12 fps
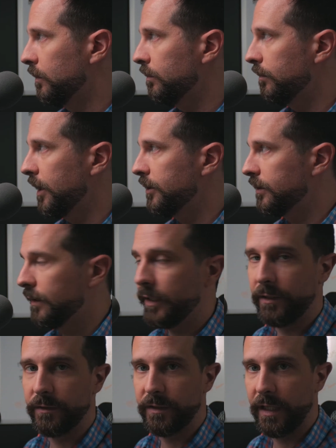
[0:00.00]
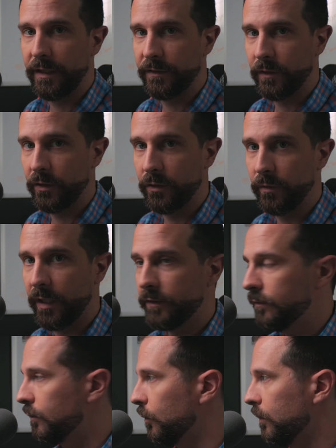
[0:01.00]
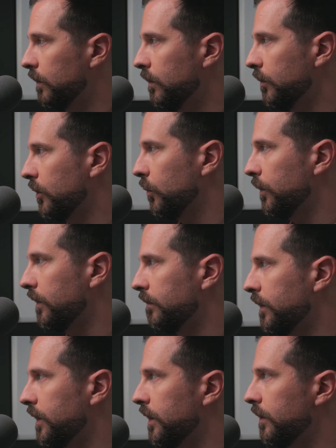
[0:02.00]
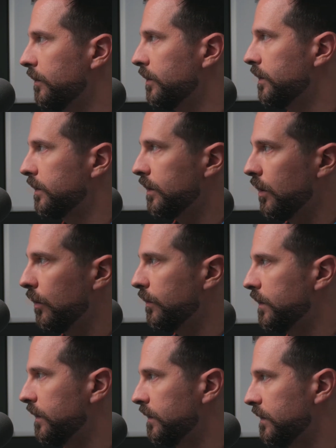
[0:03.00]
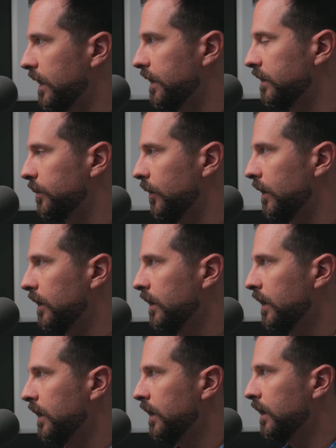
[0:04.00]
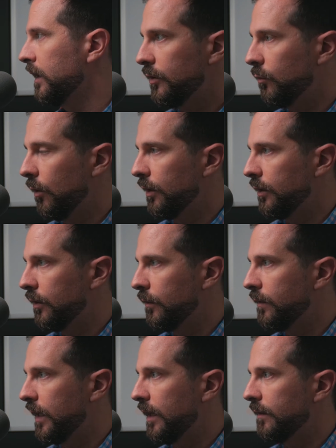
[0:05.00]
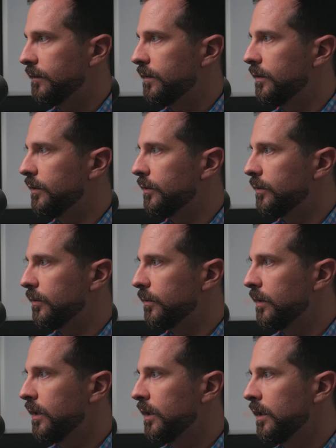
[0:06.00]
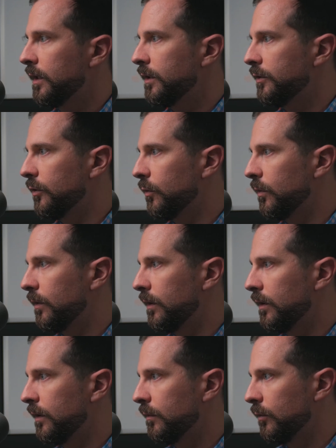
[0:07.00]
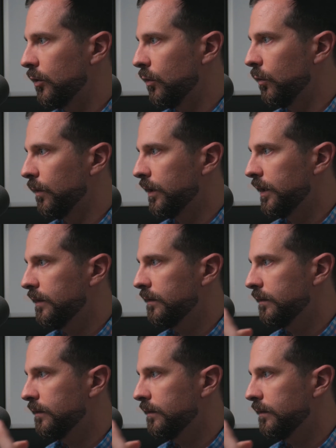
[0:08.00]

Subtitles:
make sure that your settings are correct for recording video, you just go to the settings bar. You want to go down to your recording